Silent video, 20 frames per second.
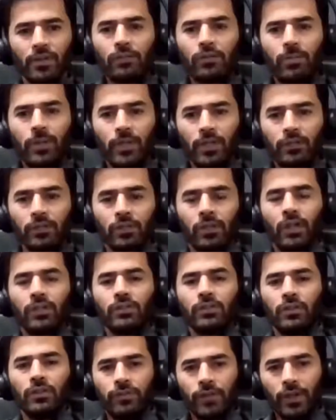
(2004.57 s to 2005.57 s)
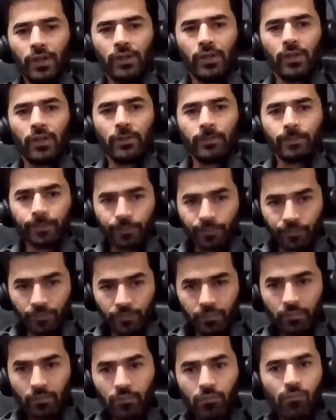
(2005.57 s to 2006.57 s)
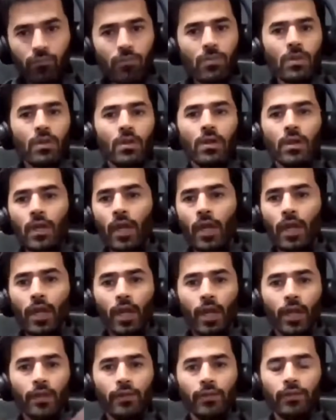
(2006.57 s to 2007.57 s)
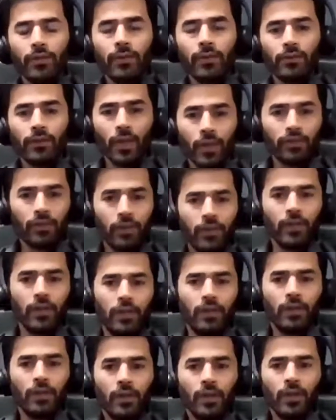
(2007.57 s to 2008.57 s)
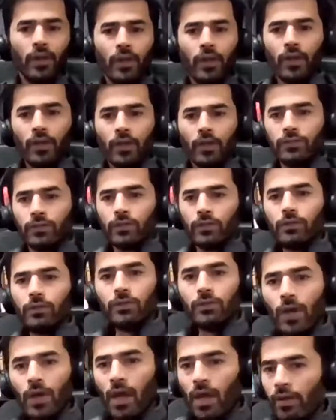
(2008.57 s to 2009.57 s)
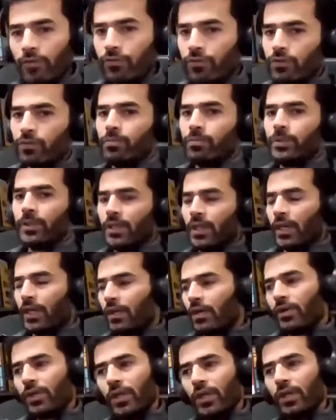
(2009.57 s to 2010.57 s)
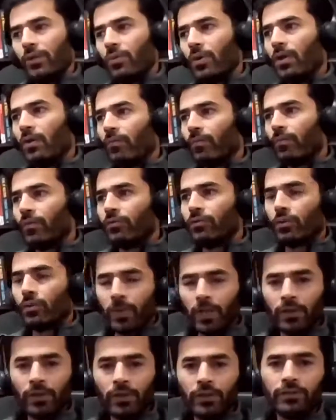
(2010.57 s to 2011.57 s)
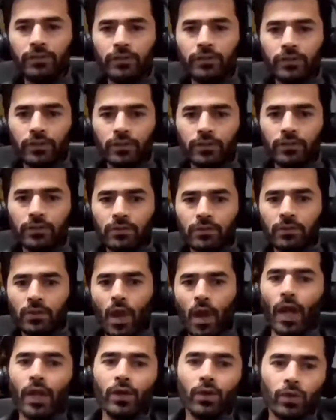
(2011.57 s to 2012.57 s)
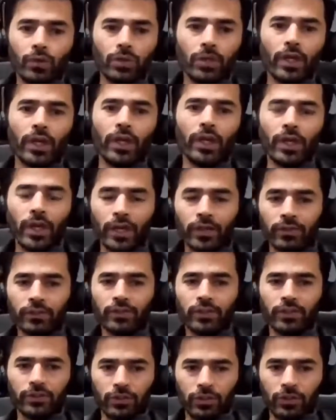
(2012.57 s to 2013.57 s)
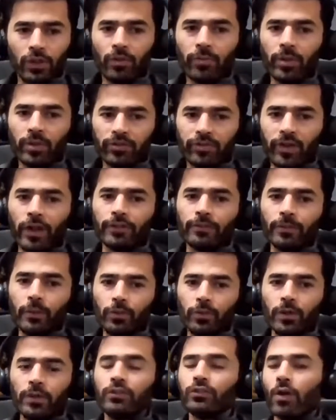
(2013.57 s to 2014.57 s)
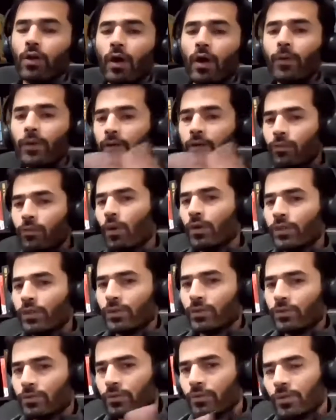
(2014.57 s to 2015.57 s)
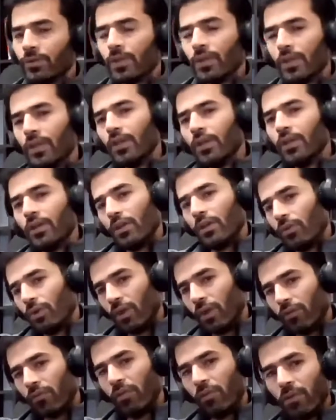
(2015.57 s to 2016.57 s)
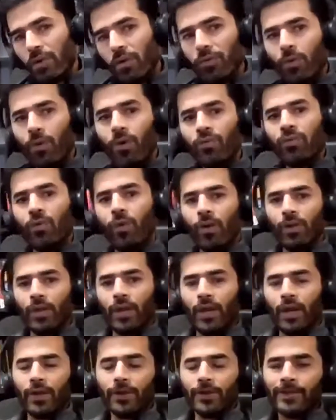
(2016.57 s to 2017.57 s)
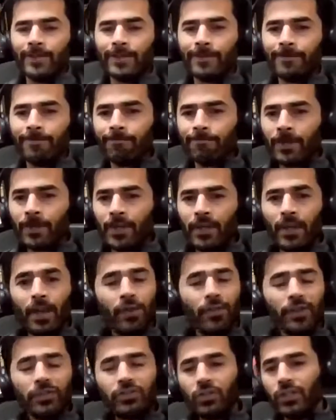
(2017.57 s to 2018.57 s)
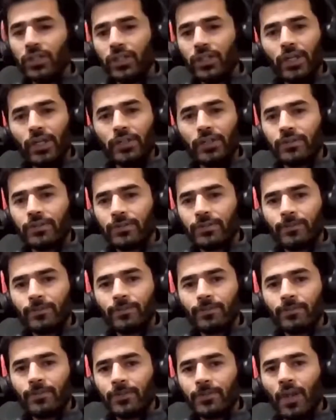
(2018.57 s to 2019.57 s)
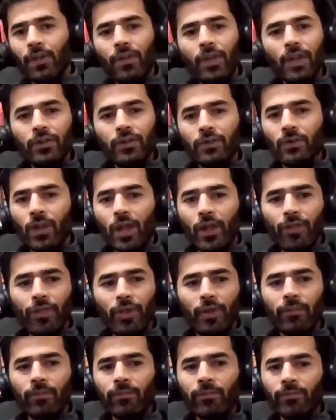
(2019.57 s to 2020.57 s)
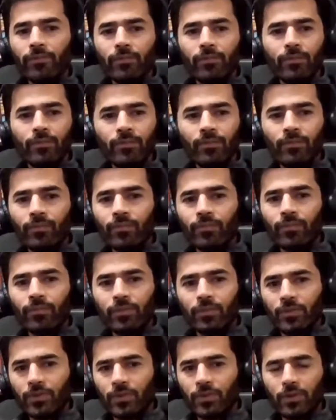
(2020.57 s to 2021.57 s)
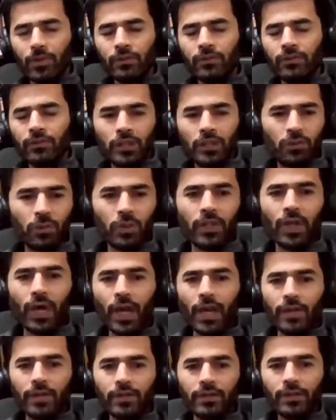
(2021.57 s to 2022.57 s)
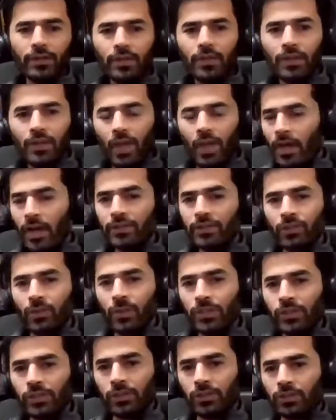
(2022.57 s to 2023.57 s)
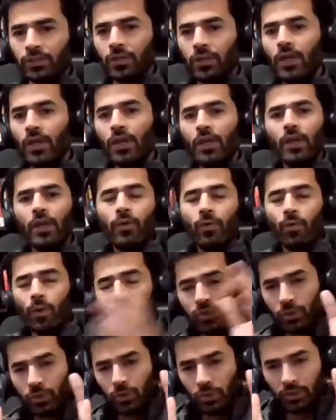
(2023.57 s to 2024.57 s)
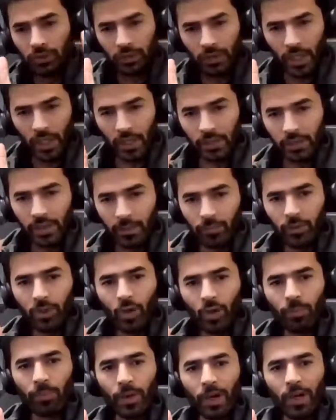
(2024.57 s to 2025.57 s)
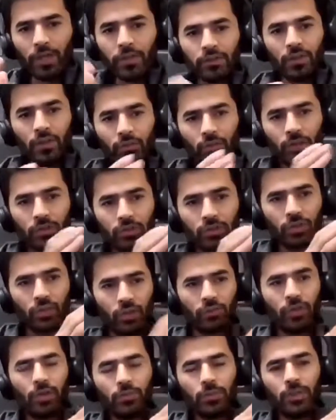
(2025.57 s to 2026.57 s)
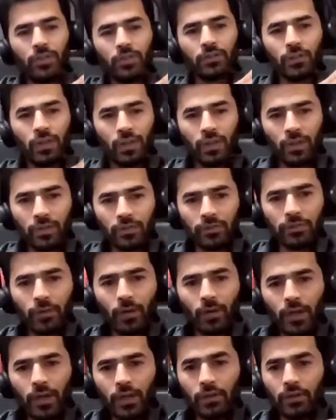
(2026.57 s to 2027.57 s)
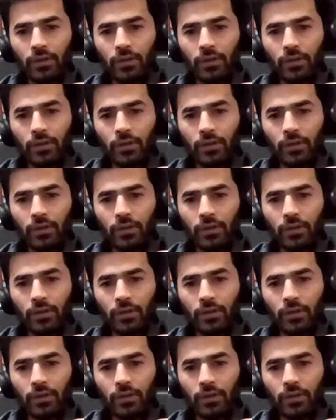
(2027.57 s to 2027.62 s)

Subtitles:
one of the biggest causes of failure. And that's the key. So you have to be like, okay, well, if you make the decision, I know you're going to get results. You're going to be a fast mover. So I want to reward you. And you give them a reward for that. And that's really it. And then you let them, sit with that and ask questions. Once you tell them your price and once you give them the incentive for it,